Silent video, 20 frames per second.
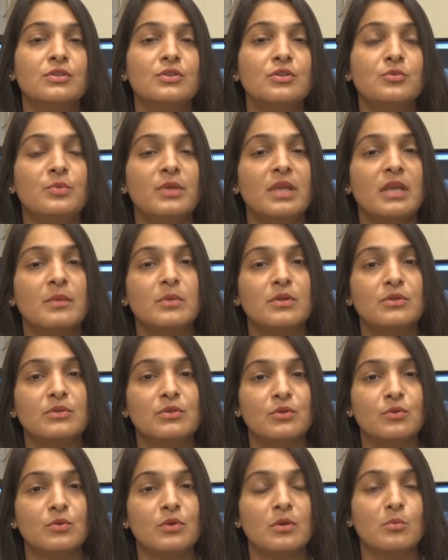to be able
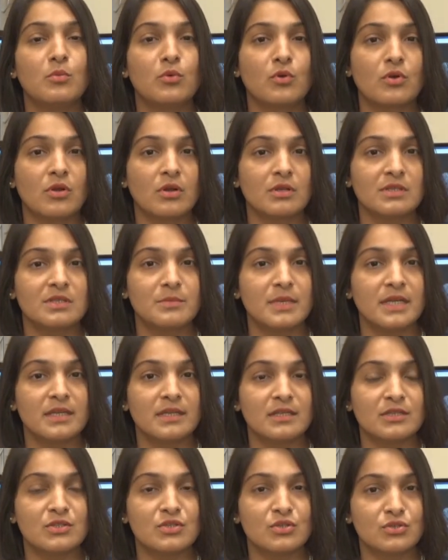to do a more
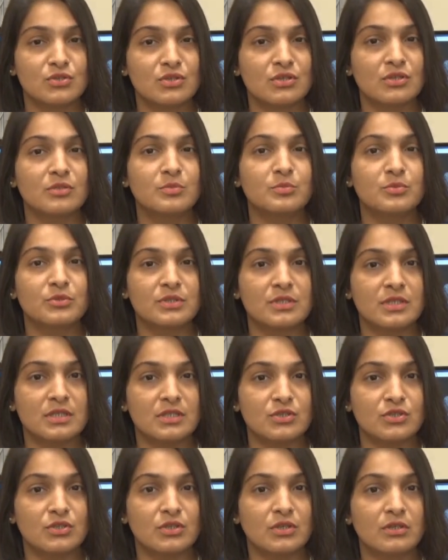cosmetic surgical
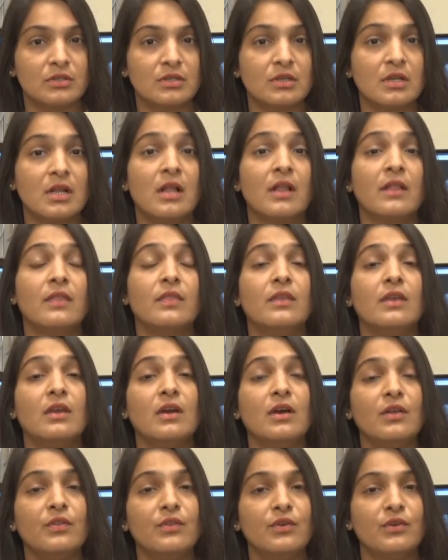procedure. The
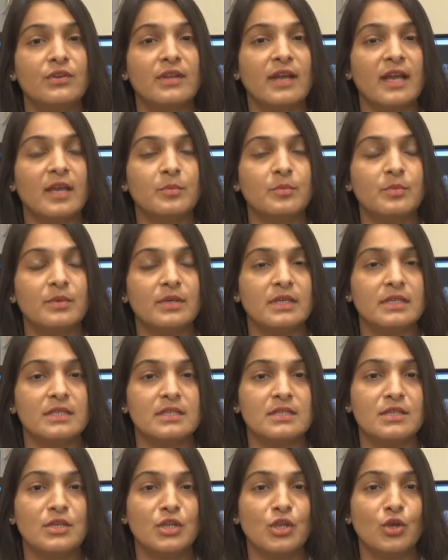other type
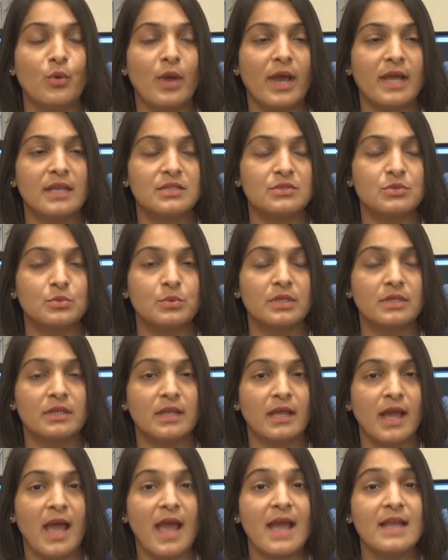is
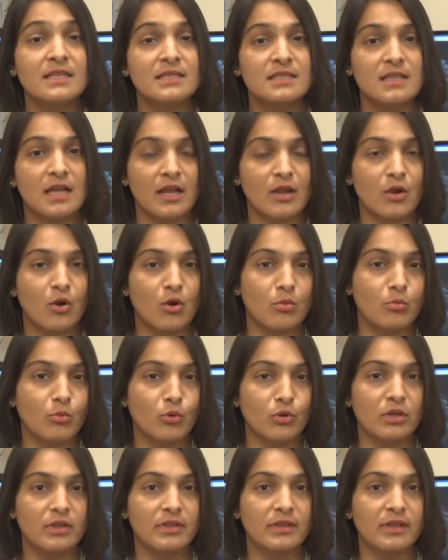neoadjuvant
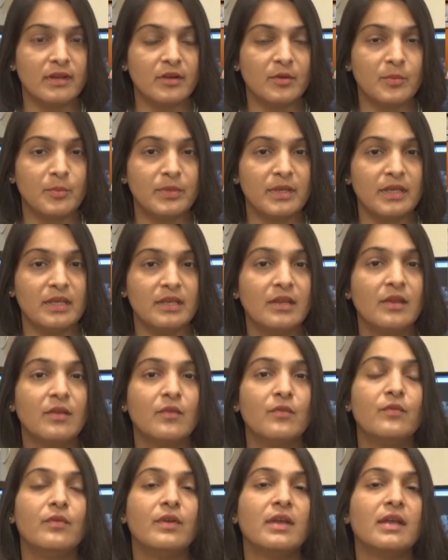anti-hormonal therapy,
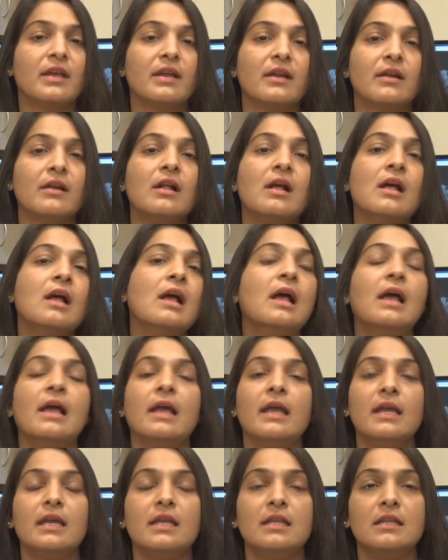where
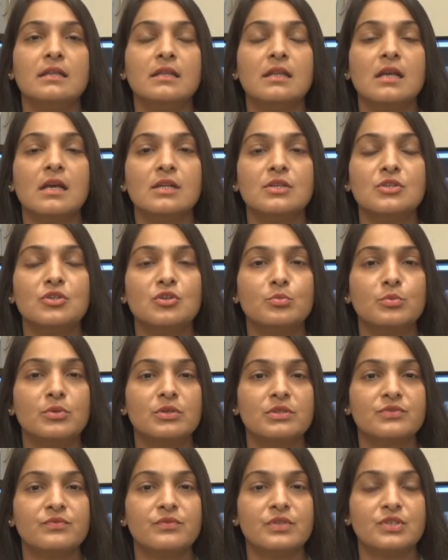in
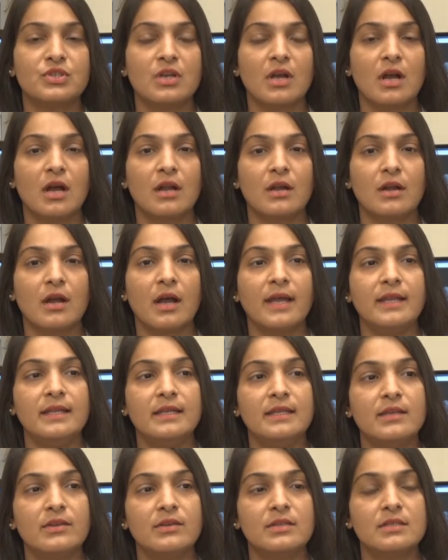tumors which are
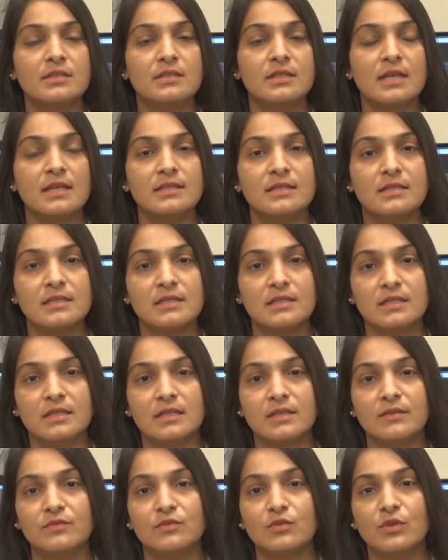highly
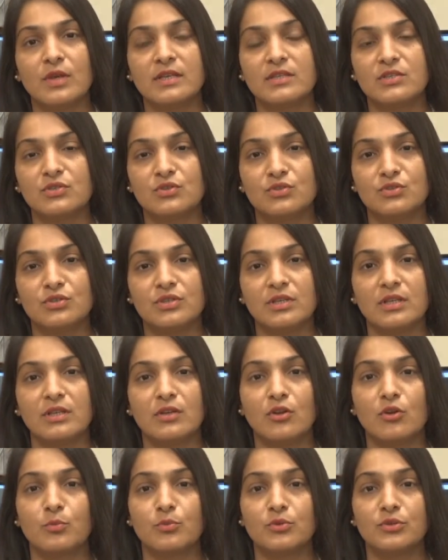sensitive to
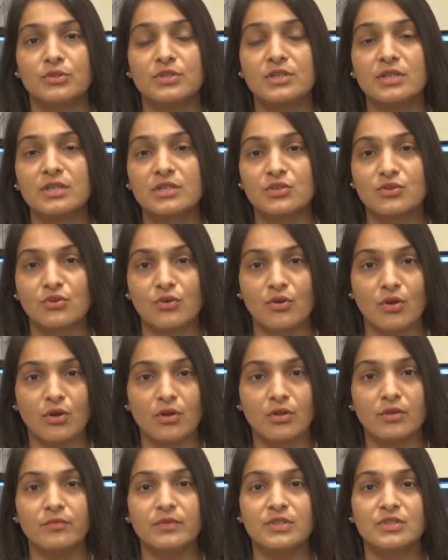estrogen or
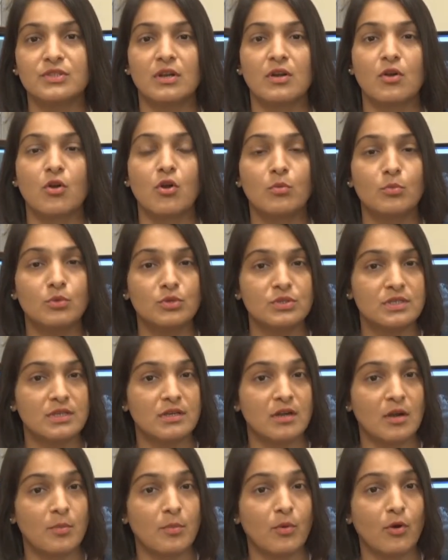progesterone, which are hormones
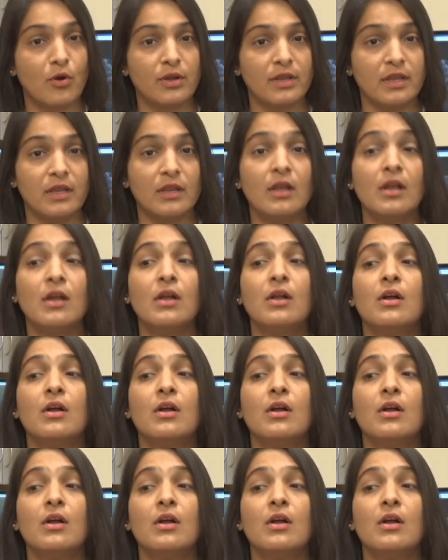in our body,